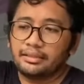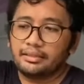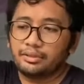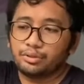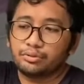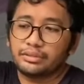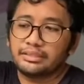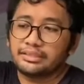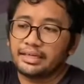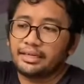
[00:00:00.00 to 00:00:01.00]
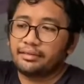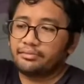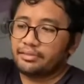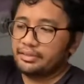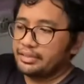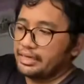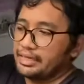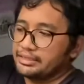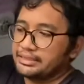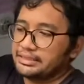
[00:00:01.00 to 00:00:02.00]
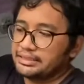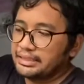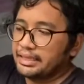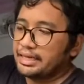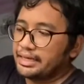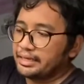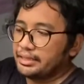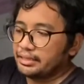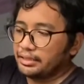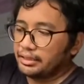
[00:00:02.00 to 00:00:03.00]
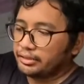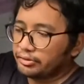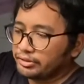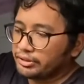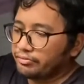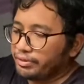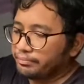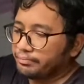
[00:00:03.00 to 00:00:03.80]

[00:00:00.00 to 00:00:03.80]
tool inside and slide across the rim.